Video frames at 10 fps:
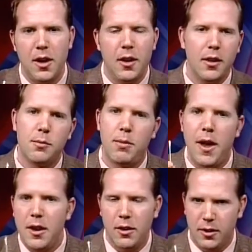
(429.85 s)
it's
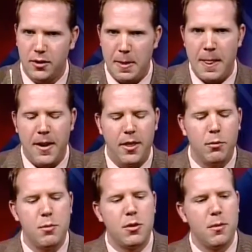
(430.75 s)
painless, and then
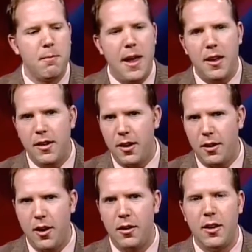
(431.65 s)
we put a Band-Aid on,